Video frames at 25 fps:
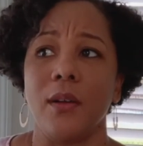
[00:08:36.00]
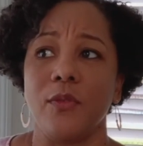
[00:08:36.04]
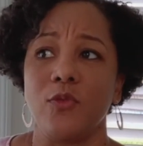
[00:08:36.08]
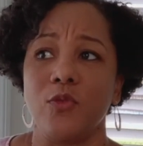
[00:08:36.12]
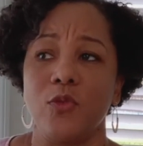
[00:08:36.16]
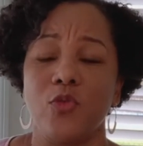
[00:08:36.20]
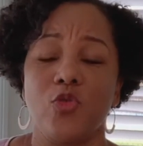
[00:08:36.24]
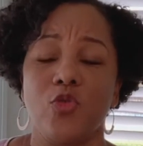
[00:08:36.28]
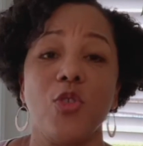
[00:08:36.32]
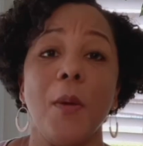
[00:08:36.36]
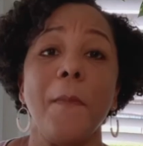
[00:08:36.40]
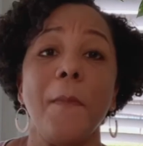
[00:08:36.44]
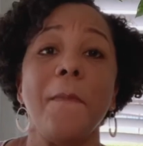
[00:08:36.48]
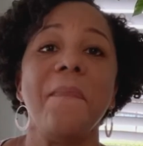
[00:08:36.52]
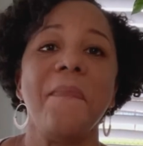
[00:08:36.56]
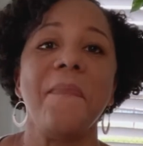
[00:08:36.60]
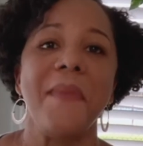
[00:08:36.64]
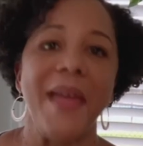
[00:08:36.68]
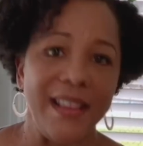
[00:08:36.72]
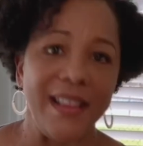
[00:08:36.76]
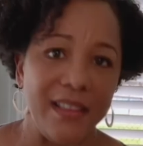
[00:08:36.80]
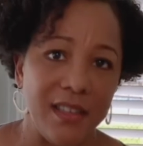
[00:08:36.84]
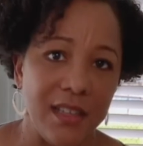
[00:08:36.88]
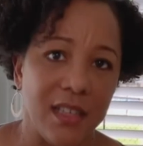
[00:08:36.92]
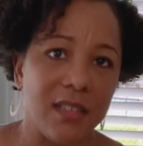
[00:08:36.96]

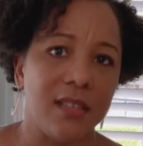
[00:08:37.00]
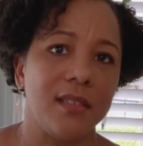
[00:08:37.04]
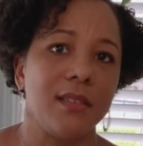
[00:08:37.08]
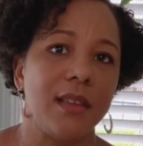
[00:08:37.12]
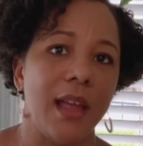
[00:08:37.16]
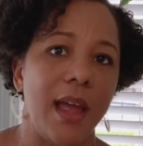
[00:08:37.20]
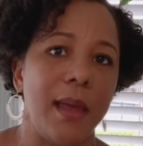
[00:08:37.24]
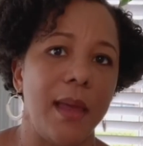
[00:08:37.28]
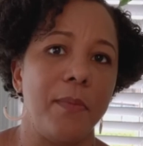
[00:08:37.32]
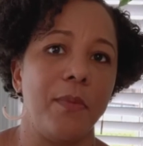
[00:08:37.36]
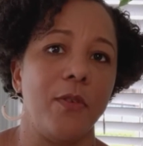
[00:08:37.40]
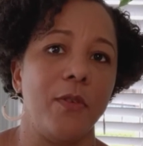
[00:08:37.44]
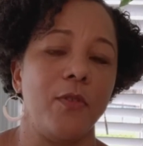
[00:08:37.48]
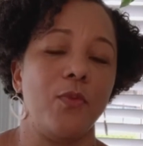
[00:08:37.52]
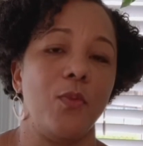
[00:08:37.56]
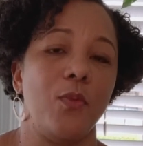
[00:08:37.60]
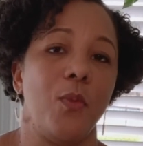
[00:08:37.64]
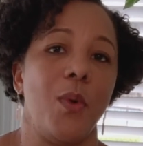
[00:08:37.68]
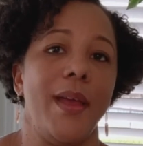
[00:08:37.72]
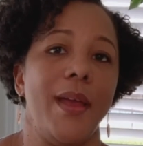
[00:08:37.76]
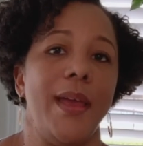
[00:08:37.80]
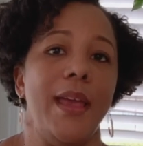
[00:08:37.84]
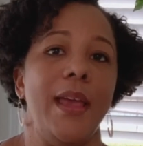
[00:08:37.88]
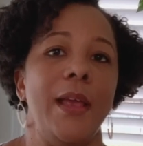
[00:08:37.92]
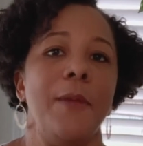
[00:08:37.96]
tremendous type of
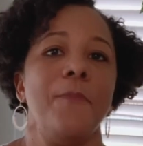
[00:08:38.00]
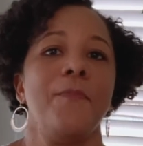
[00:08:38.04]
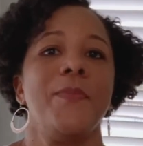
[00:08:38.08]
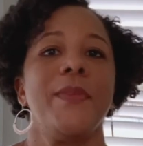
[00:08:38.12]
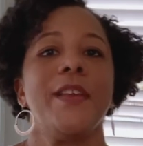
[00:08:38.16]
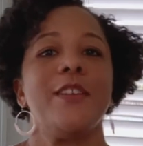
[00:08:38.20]
way.